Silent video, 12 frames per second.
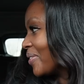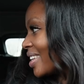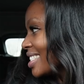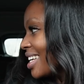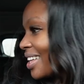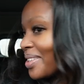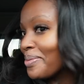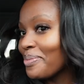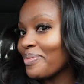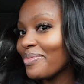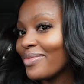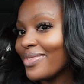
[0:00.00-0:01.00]
You want to tell them?
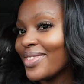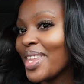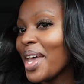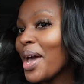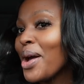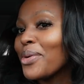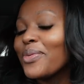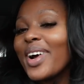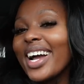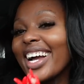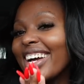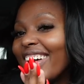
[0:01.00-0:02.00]

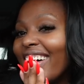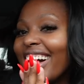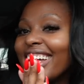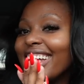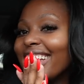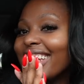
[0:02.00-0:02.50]
We're going on